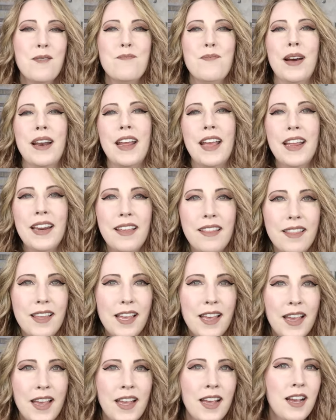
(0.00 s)
but
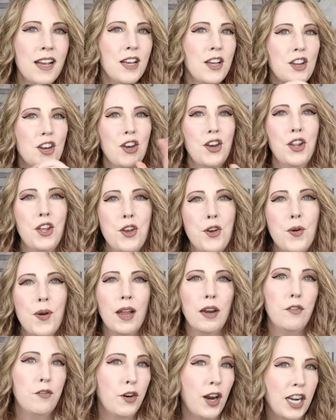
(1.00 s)
anything new
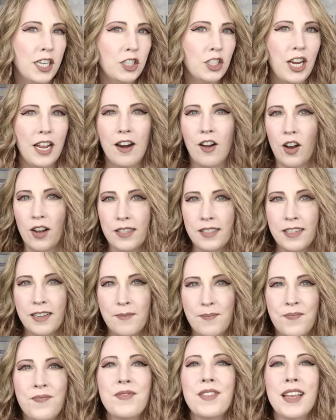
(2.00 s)
and fresh and
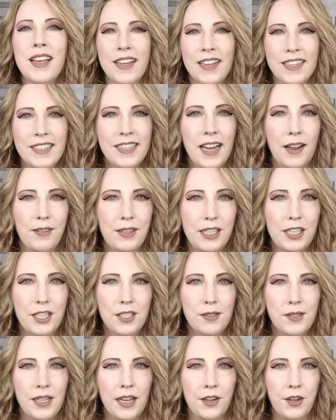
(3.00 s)
awesome, definitely
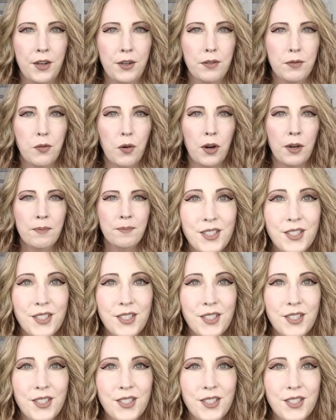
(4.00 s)
use that code for.